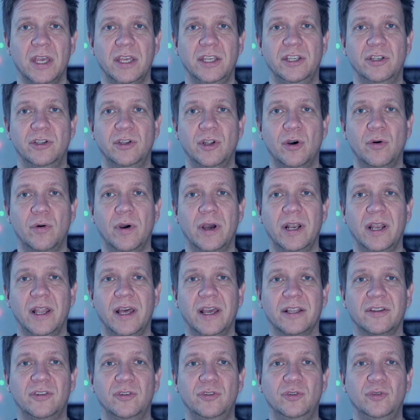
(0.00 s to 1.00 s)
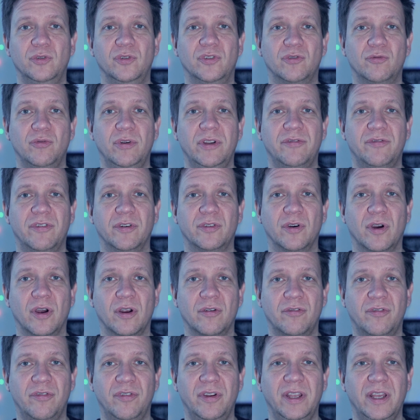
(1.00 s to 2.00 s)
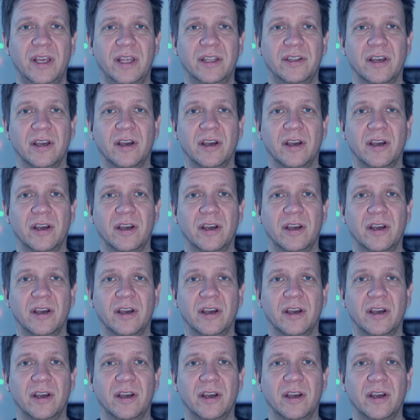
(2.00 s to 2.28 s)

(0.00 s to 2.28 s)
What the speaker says: You know, I like to do street photography and